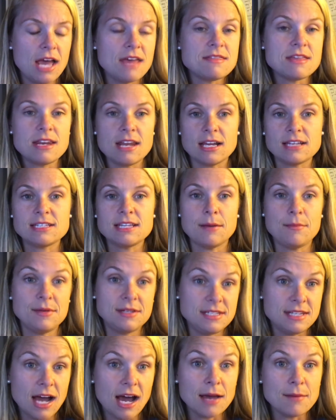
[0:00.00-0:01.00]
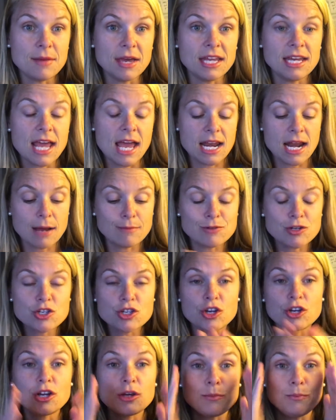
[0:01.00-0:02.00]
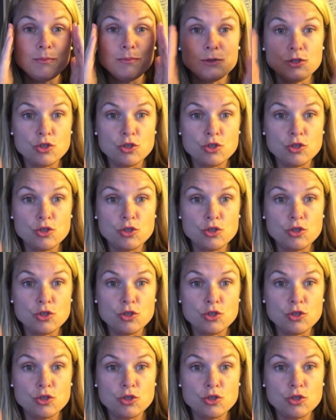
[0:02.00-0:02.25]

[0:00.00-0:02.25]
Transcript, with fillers: and the next step is diamond and i'm just gonna